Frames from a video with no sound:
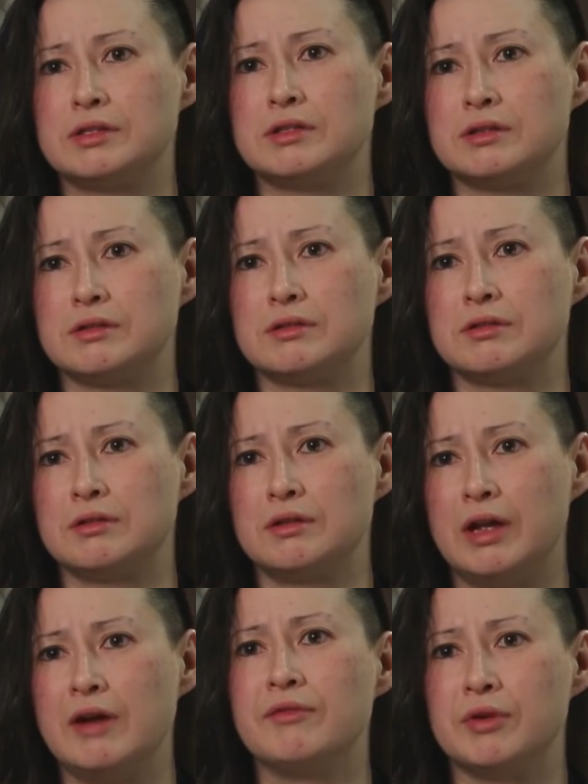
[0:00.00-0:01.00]
It's
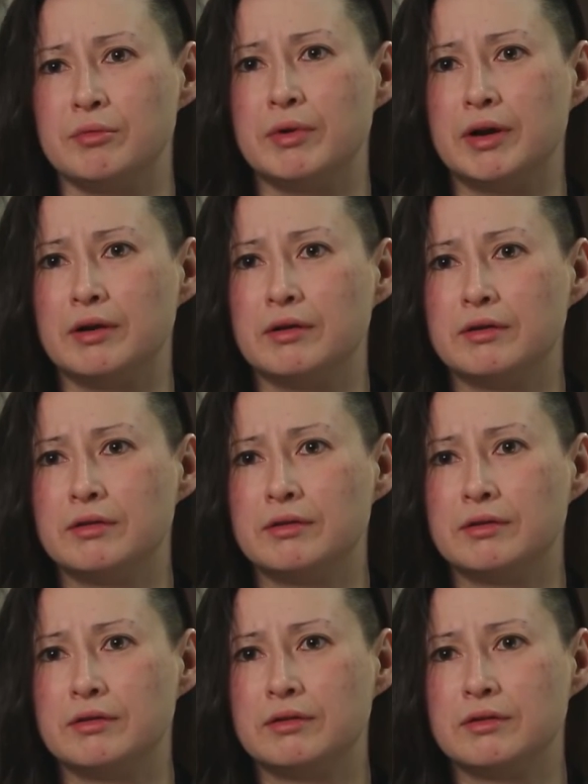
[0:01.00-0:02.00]
everywhere.
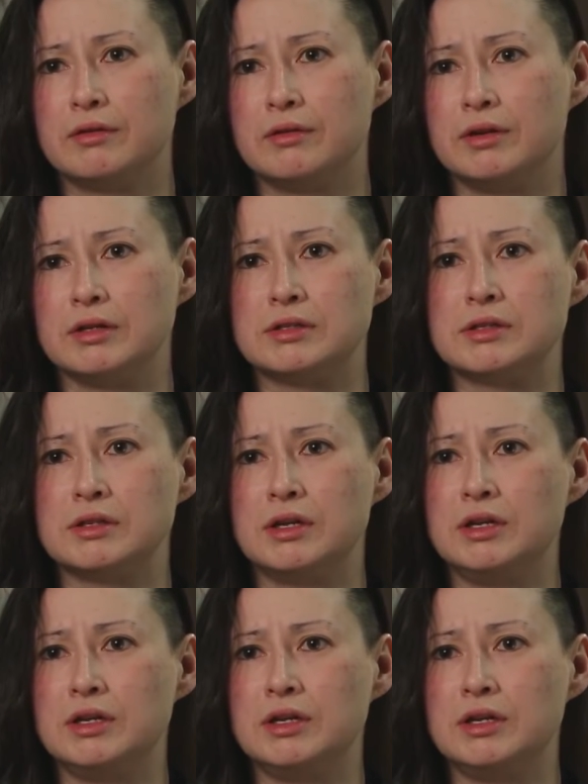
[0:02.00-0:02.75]
It's